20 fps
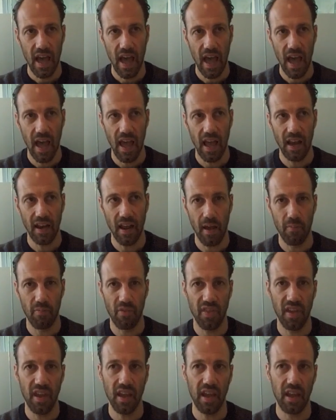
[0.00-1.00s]
And I'm
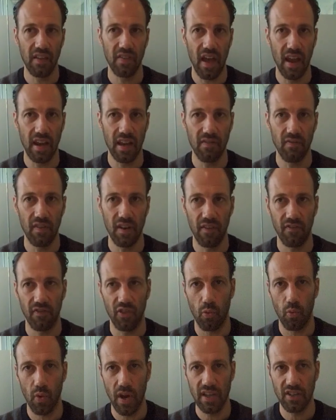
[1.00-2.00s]
thinking that even if
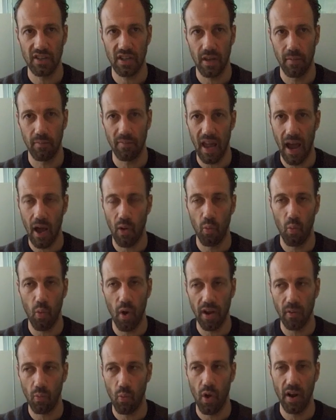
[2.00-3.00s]
the rates come down
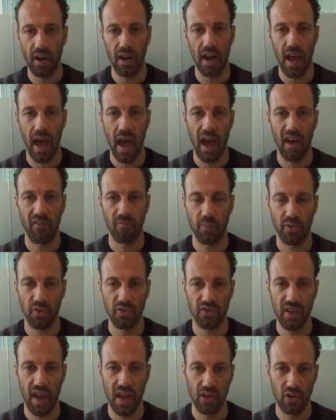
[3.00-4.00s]

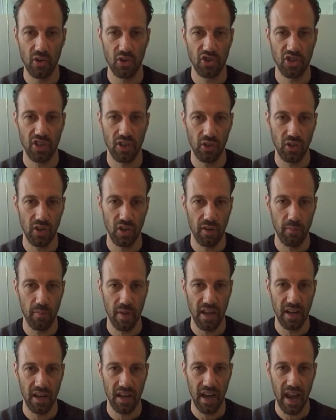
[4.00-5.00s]
1.5%, you're still going to
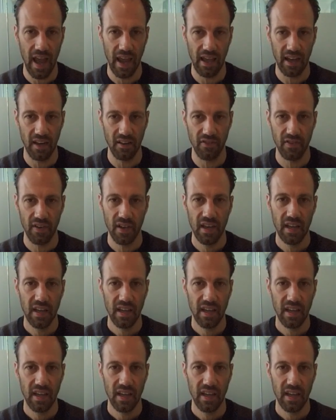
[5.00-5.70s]
be in a negative